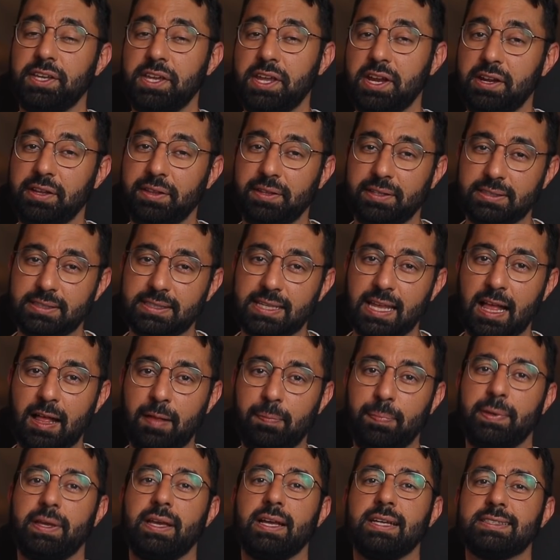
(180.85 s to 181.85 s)
to hear this is
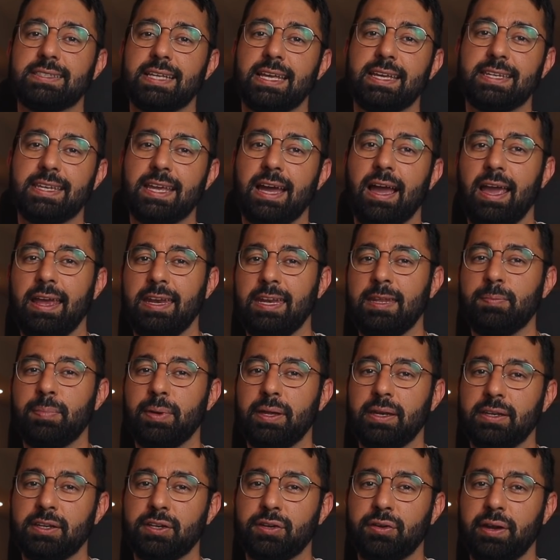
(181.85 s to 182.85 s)
helping us a tiny
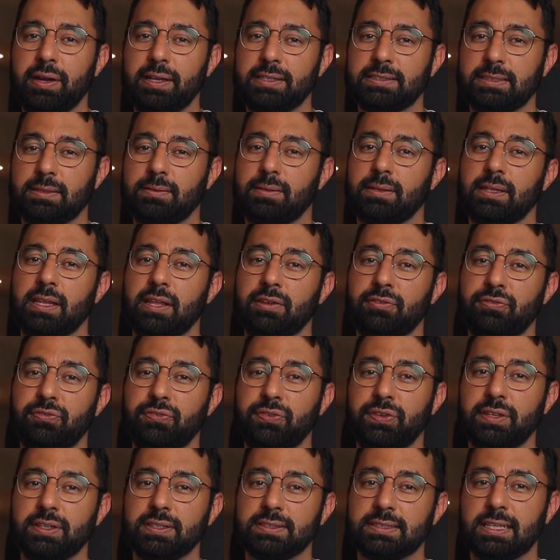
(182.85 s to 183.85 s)
bit in creating something that
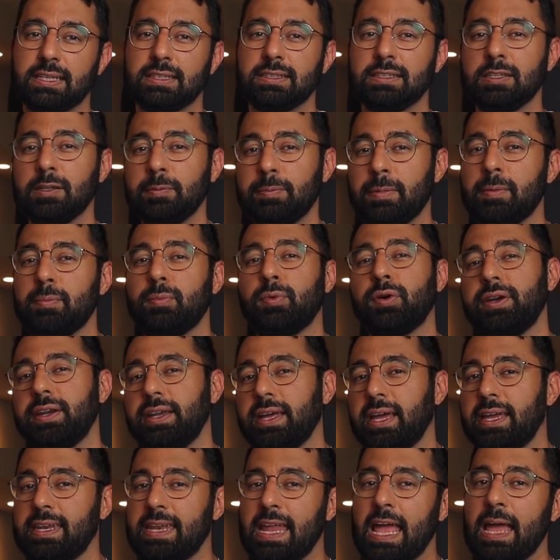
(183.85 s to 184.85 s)
feels a little bit more
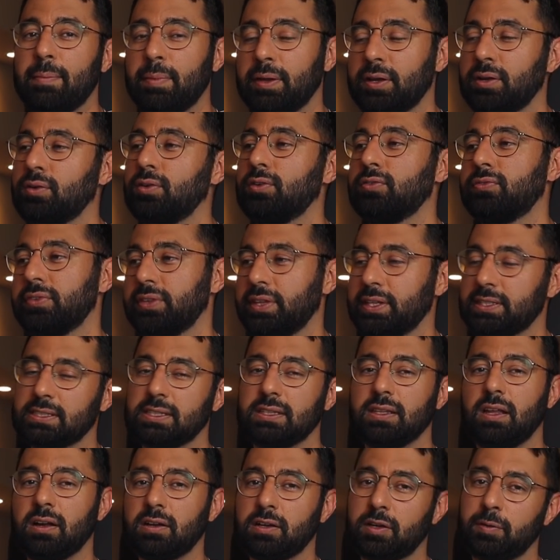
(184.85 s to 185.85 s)
dynamic over this
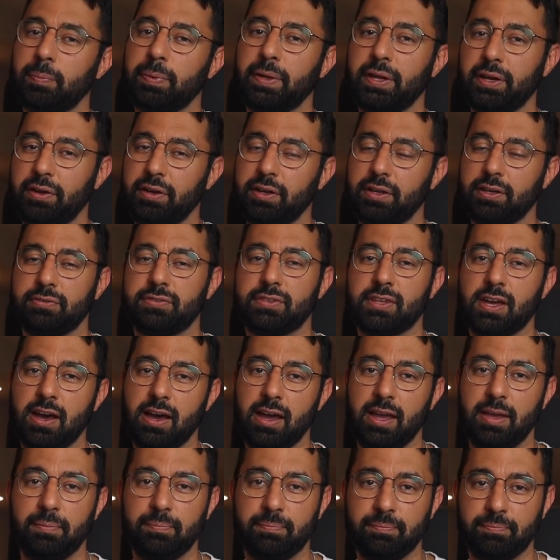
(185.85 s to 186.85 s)
longer period of
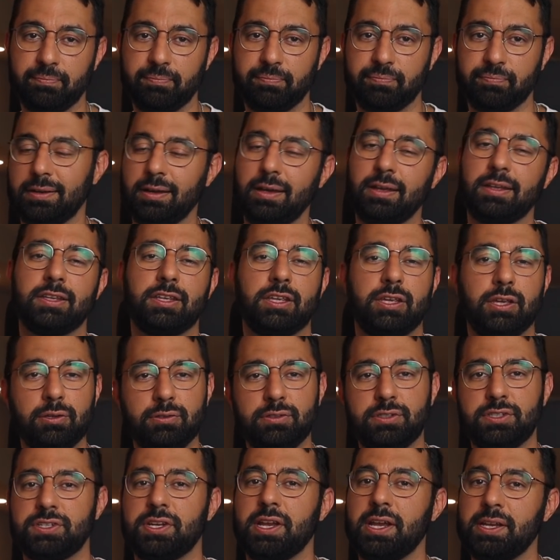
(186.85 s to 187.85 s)
time. They're not
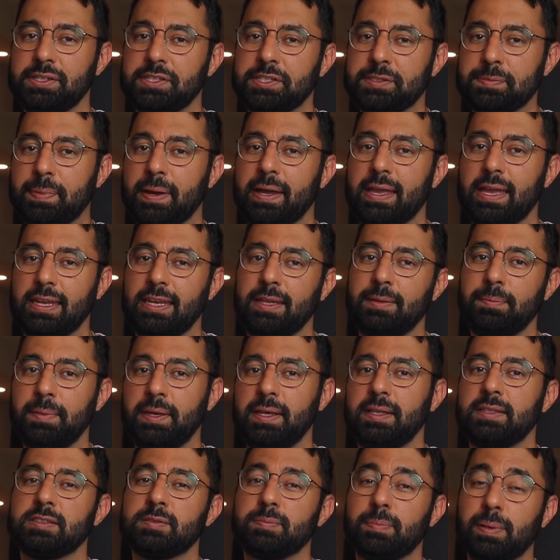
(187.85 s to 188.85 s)
huge changes by any
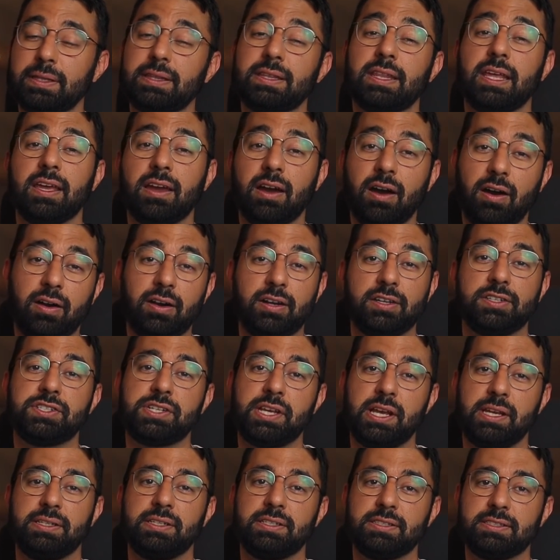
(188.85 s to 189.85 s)
means, but they are
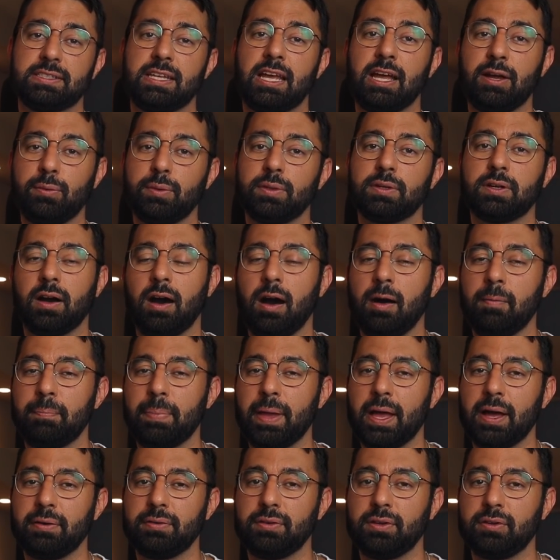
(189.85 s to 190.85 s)
changes that will
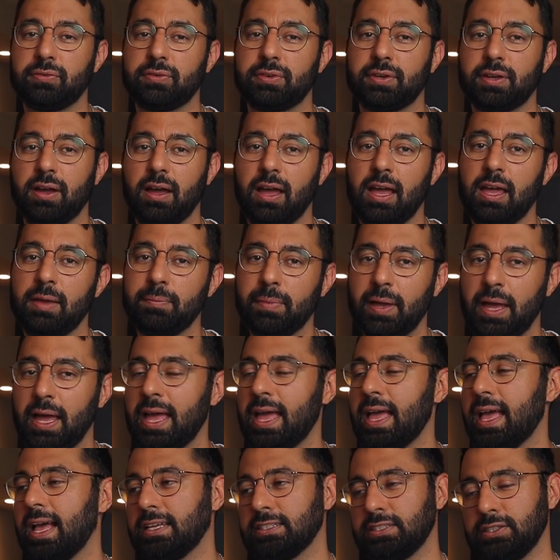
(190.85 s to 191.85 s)
compound over time,
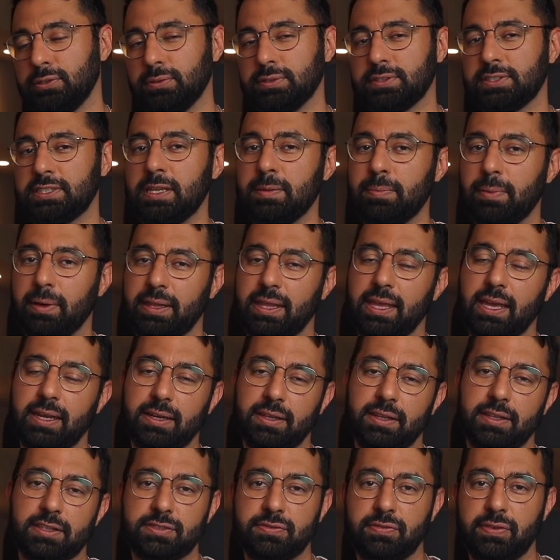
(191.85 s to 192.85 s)
as you will see by the end
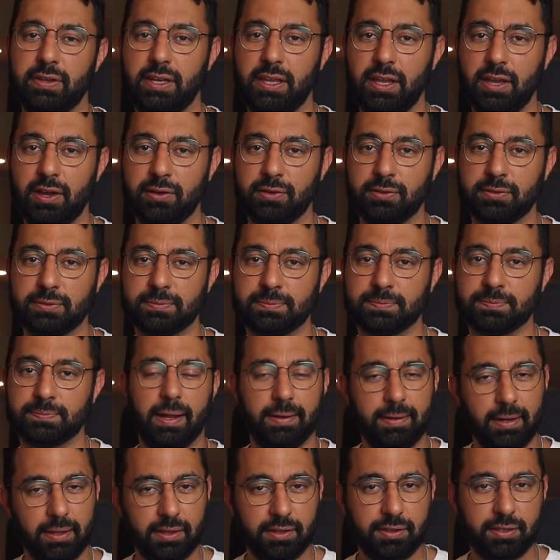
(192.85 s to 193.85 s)
of this video.
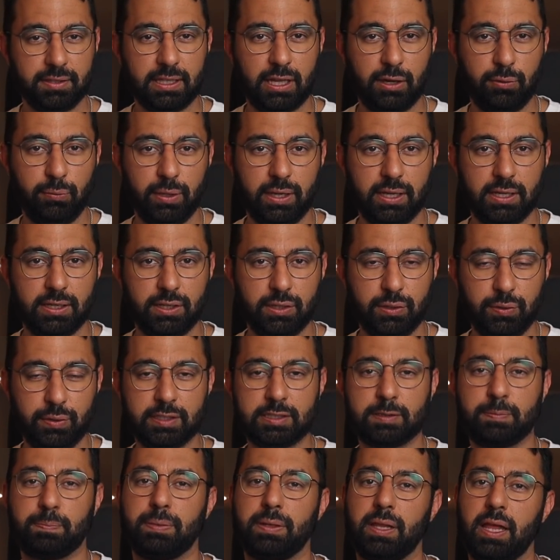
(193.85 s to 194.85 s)
Another thing that we can do
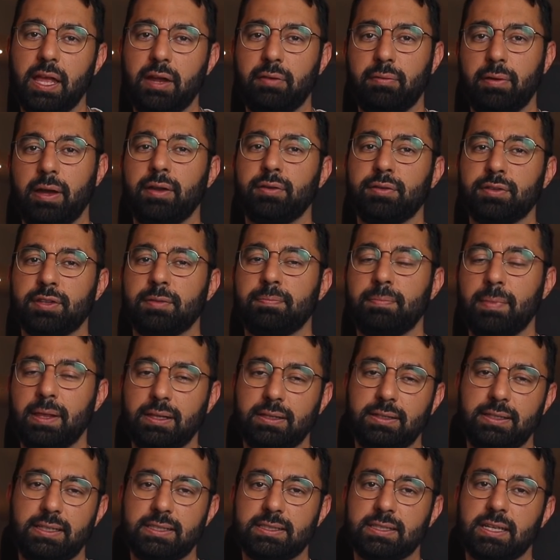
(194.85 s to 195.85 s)
is play around with the
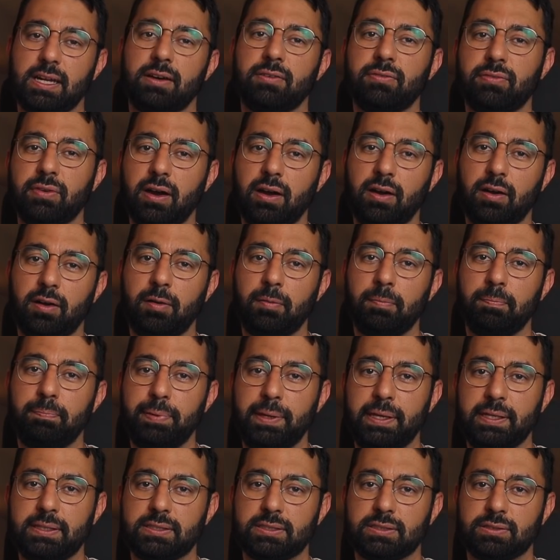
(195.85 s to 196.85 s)
melodies of our
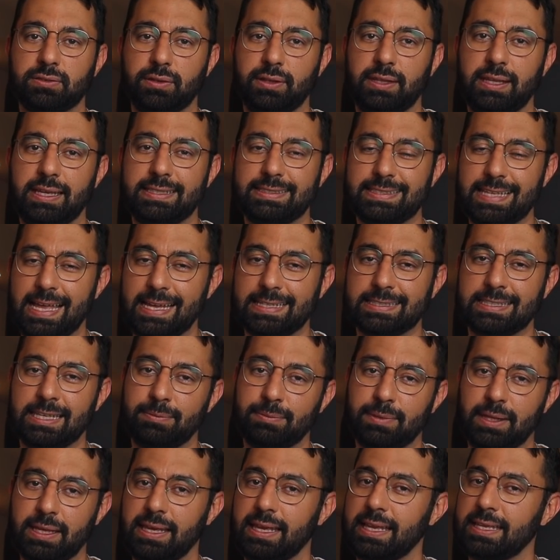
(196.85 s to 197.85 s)
beats so the exact
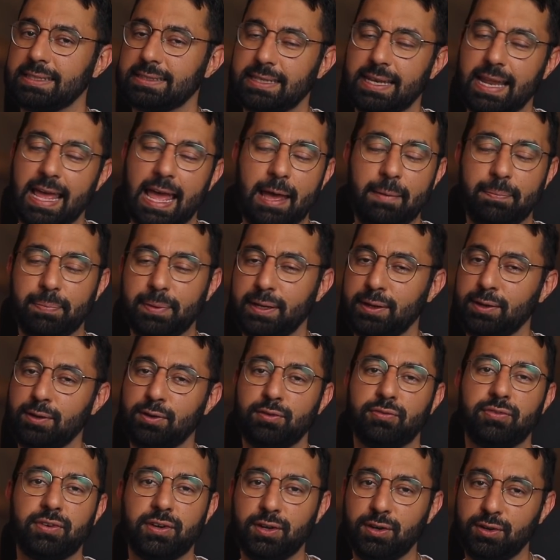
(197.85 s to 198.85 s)
same thing isn't happening
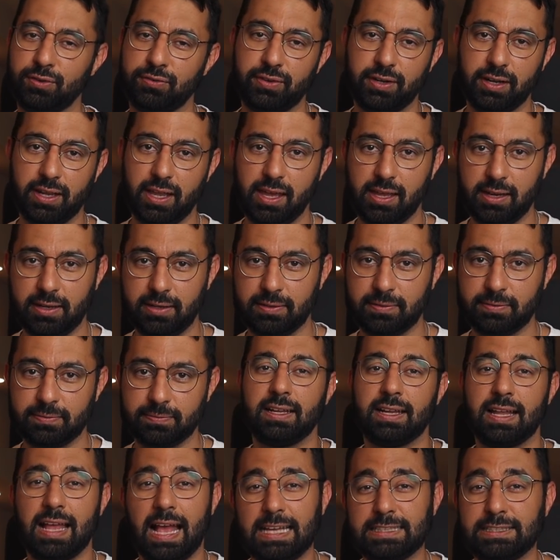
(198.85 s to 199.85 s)
over and over again.
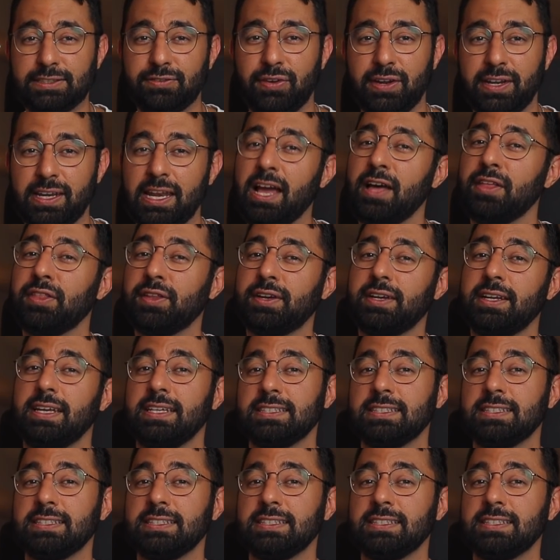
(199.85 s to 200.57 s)
As of right now, there